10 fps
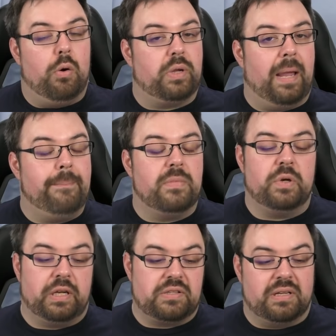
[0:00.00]
Okay,
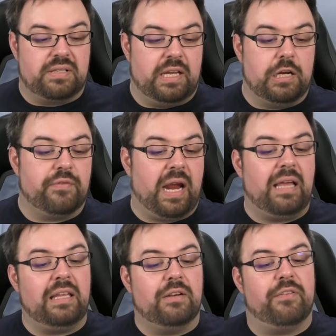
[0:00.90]
it goes on to say here, for
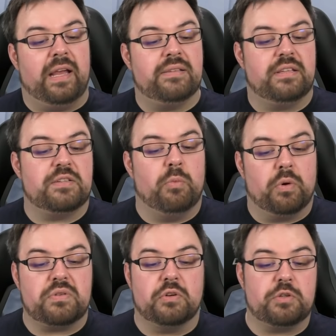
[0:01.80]
Alien fans, this
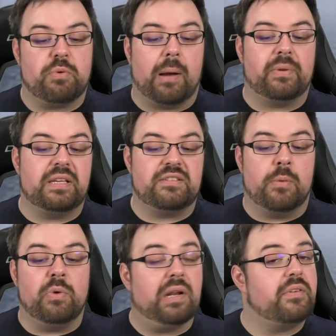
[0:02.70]
morsel is probably
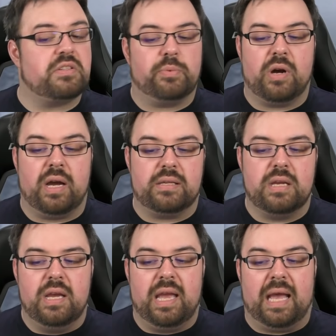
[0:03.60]
somewhat of a surprise,
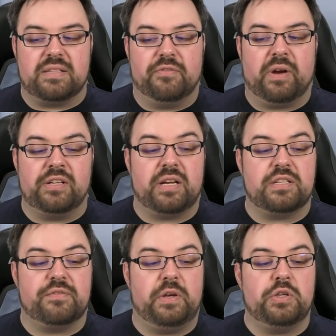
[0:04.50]
as the
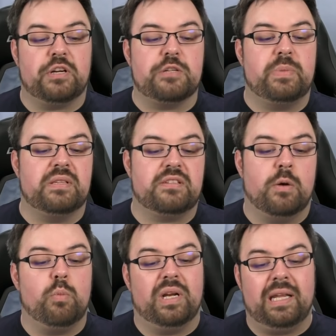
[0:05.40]
franchise's future has been
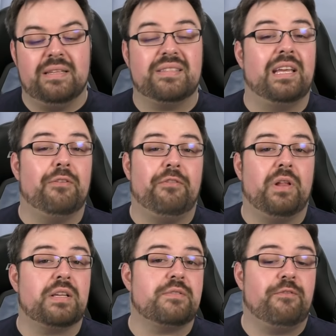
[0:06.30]
somewhat in the state of
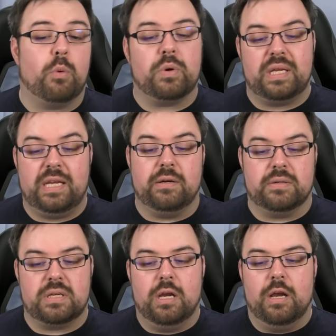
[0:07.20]
flux for
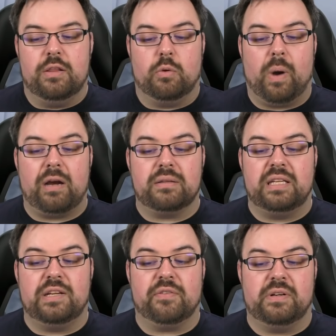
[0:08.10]
years. The
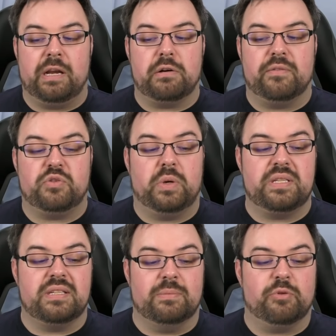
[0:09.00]
wildly different narrative
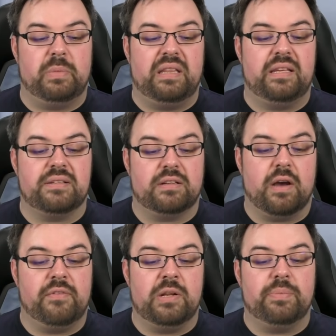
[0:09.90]
choices in Prometheus and
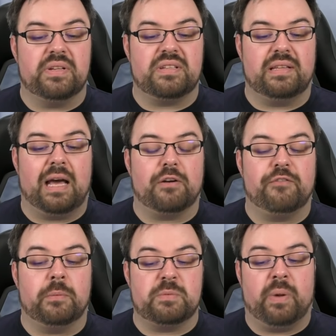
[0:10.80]
Covenant, plus the latter
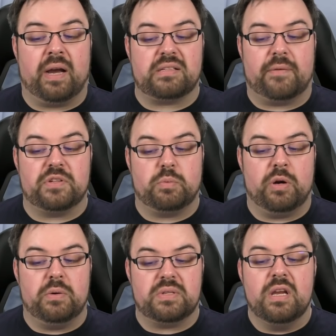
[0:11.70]
film's box office
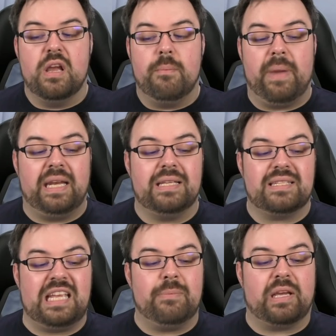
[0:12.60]
woes, made it
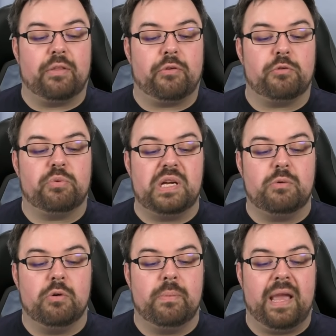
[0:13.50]
seem like a third
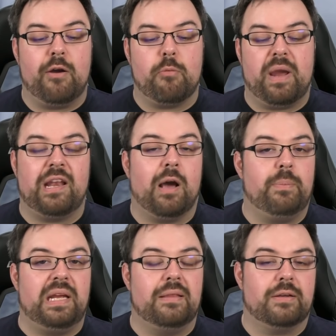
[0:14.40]
prequel may or may
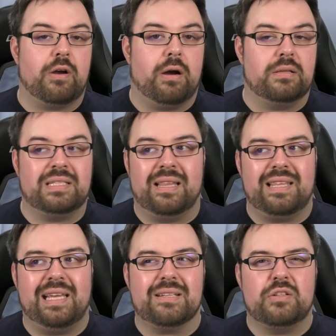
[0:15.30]
not be in the cards. And the
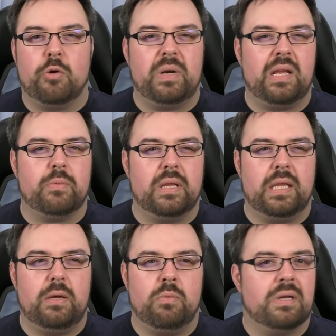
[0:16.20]
thing is, nobody
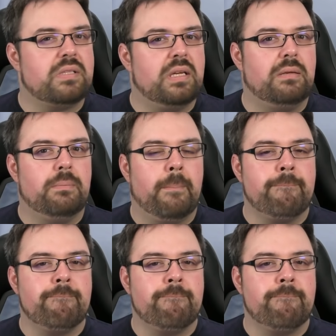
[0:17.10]
really wants it.